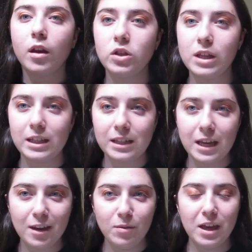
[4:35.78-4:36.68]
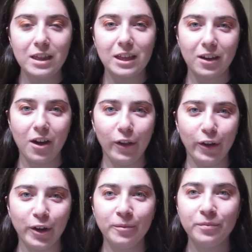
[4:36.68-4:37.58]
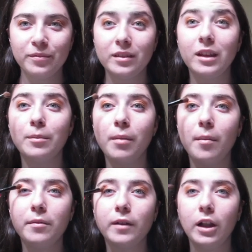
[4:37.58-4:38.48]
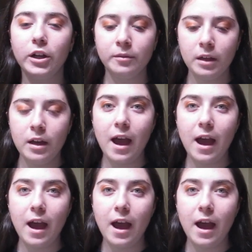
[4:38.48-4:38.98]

So that's gonna be the color, the pop of color.